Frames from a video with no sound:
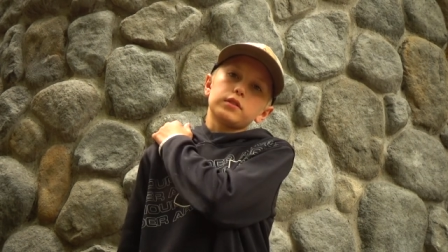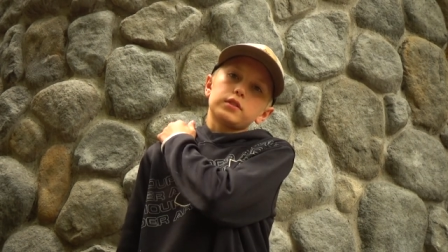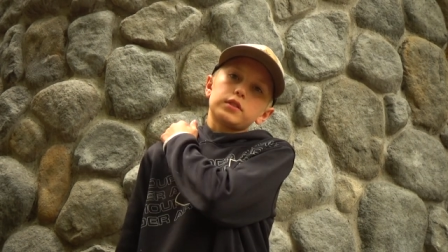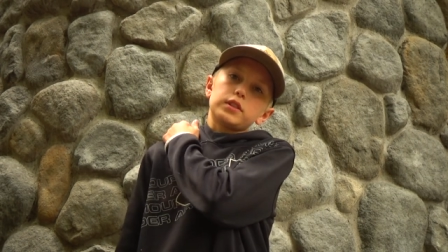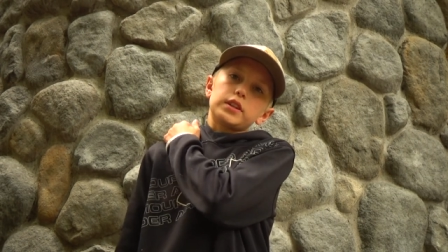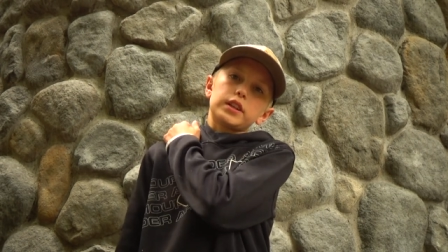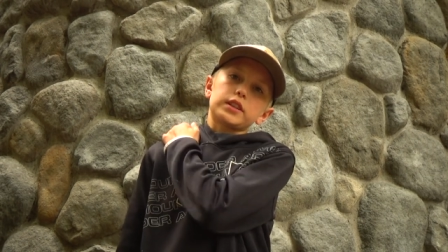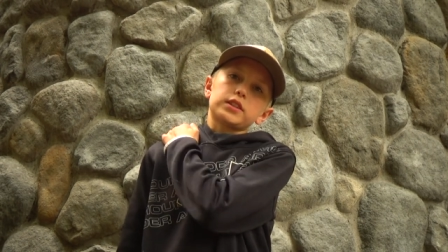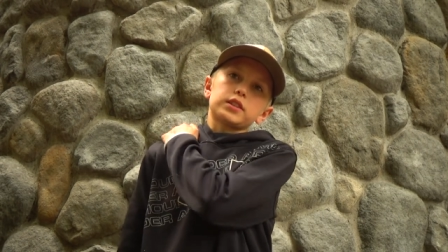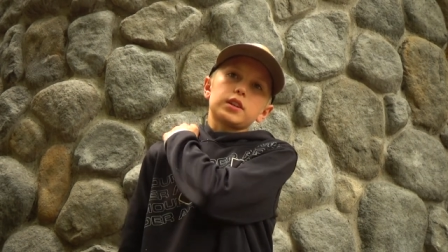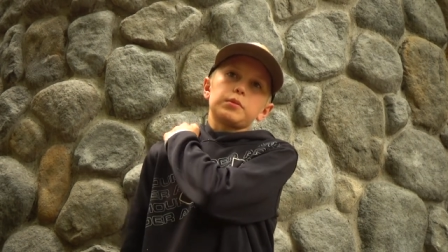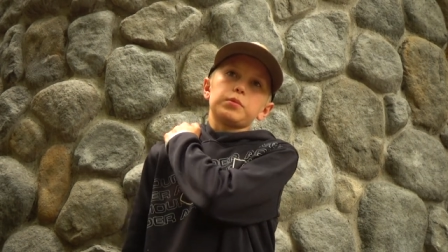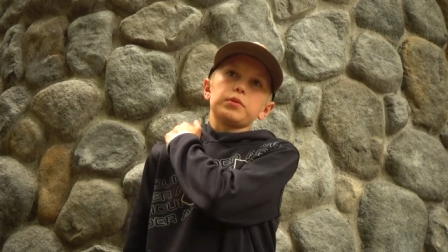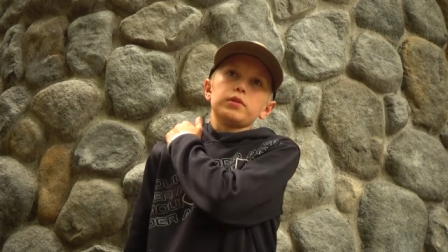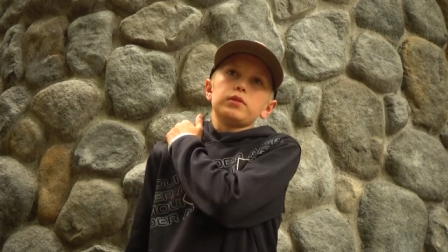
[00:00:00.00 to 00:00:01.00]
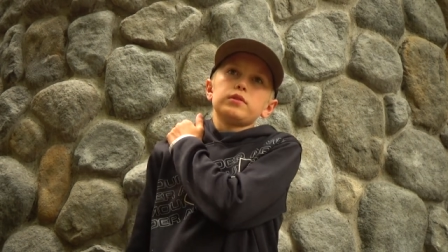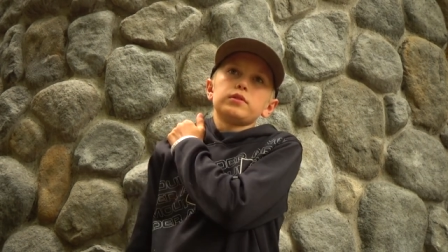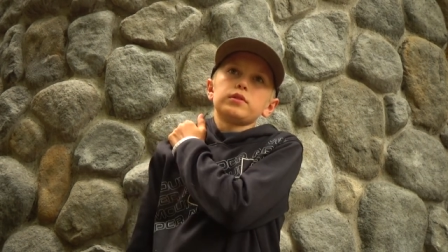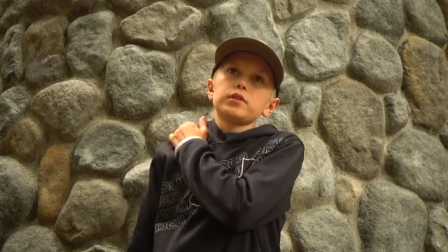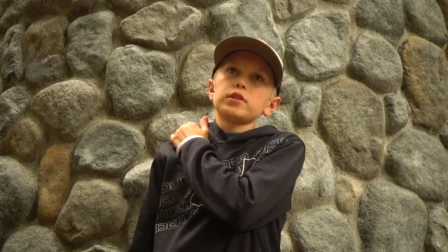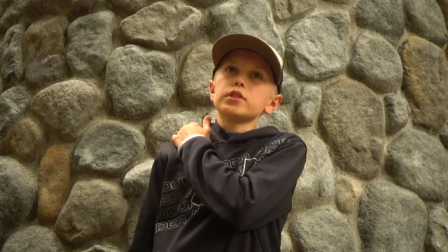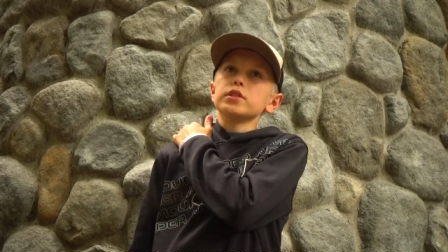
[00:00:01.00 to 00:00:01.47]
the next couple
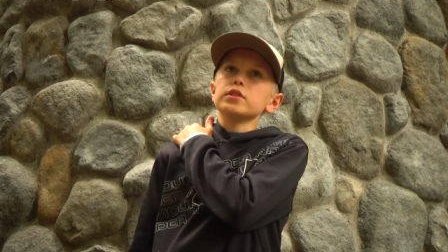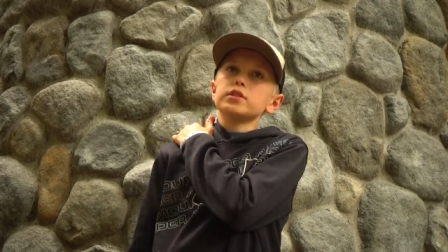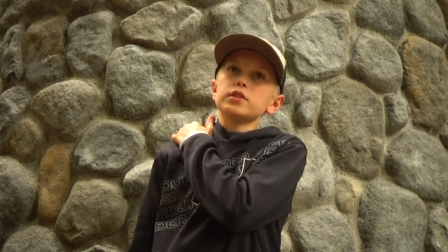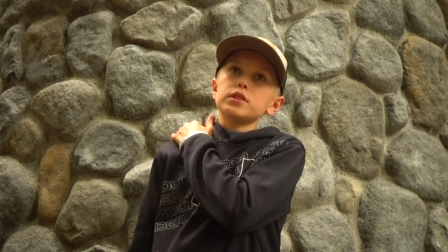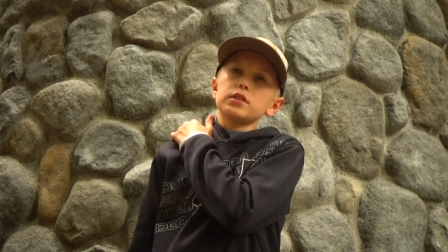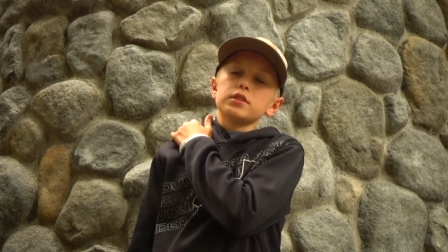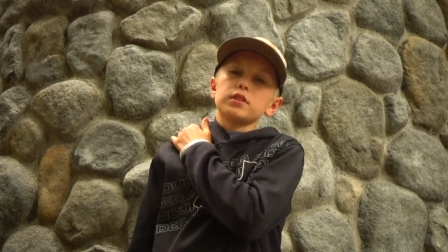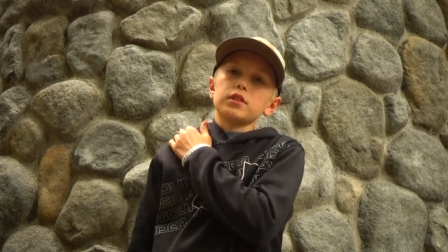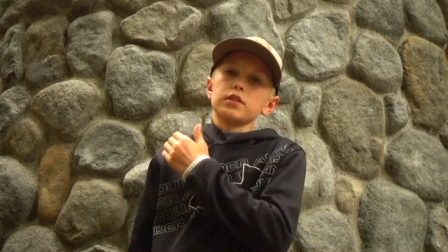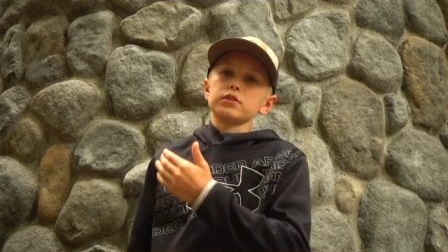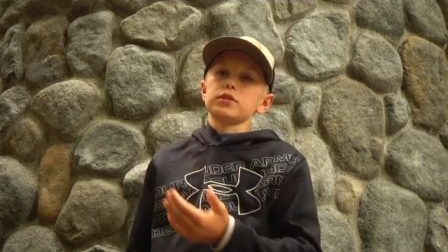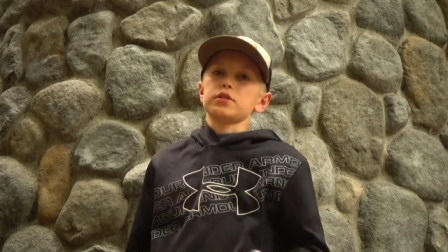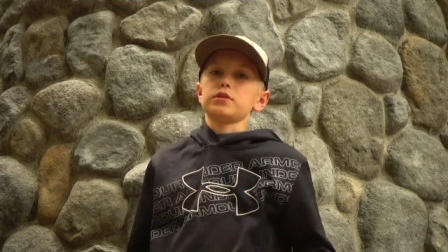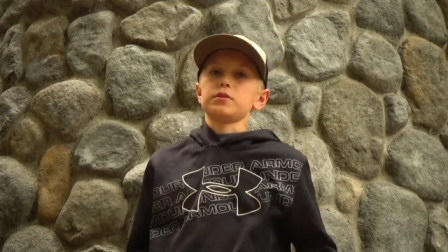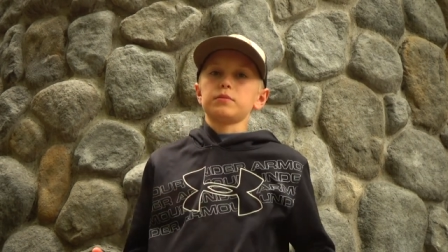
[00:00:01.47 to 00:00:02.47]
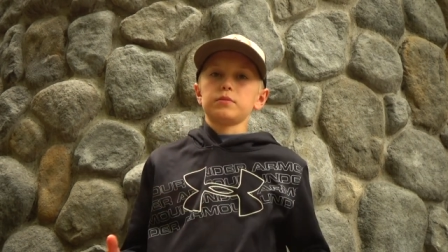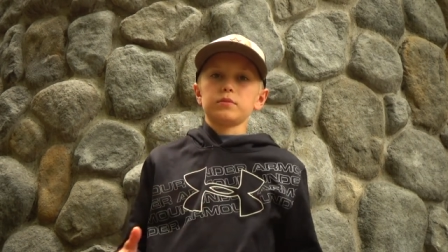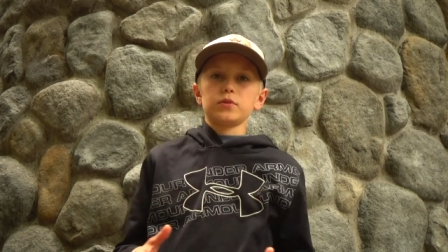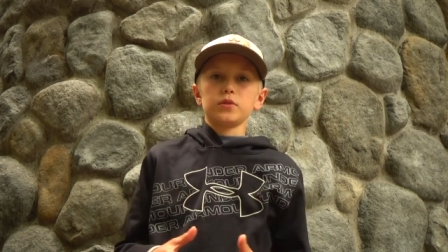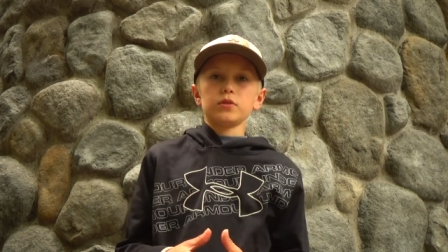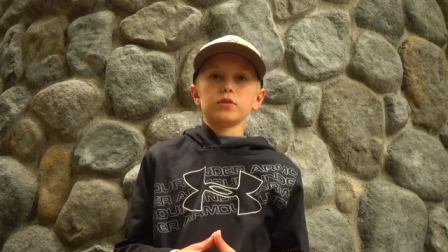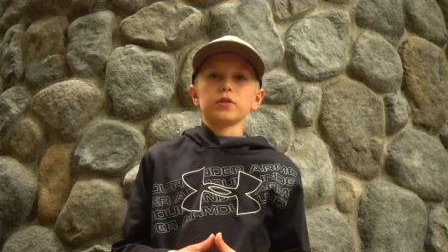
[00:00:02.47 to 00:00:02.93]
years, I'll just
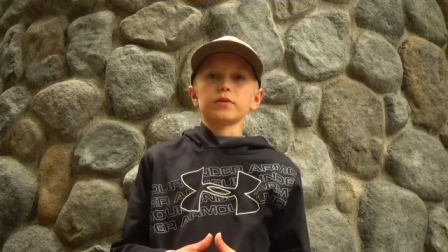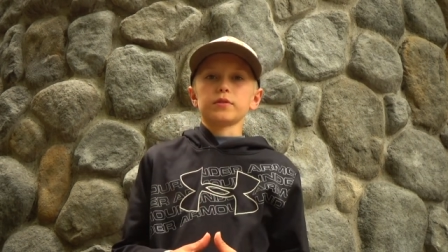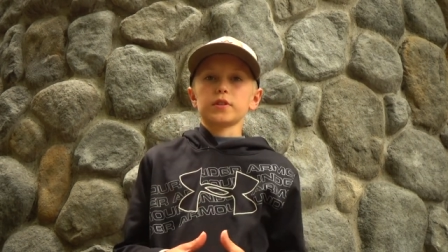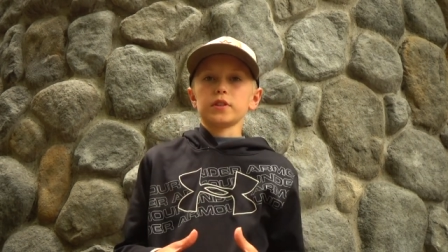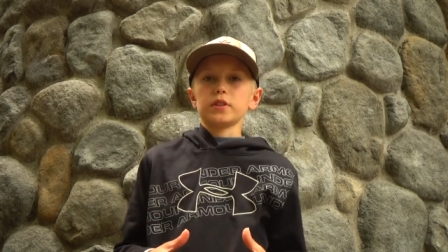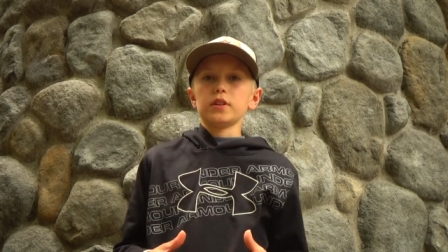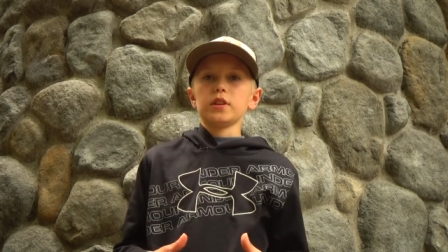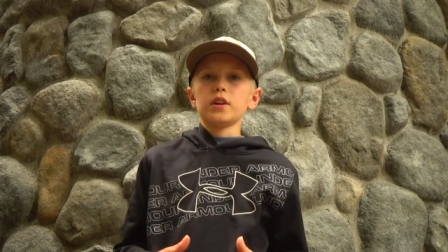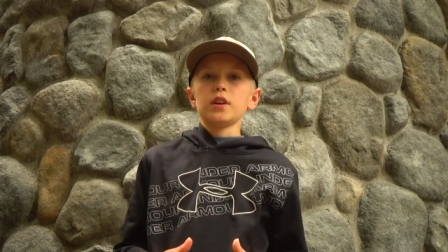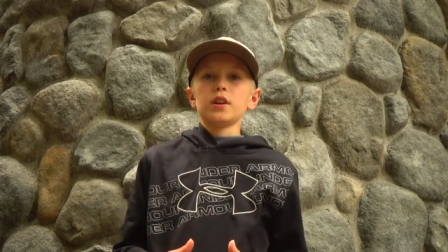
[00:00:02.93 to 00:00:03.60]
do Nerf gun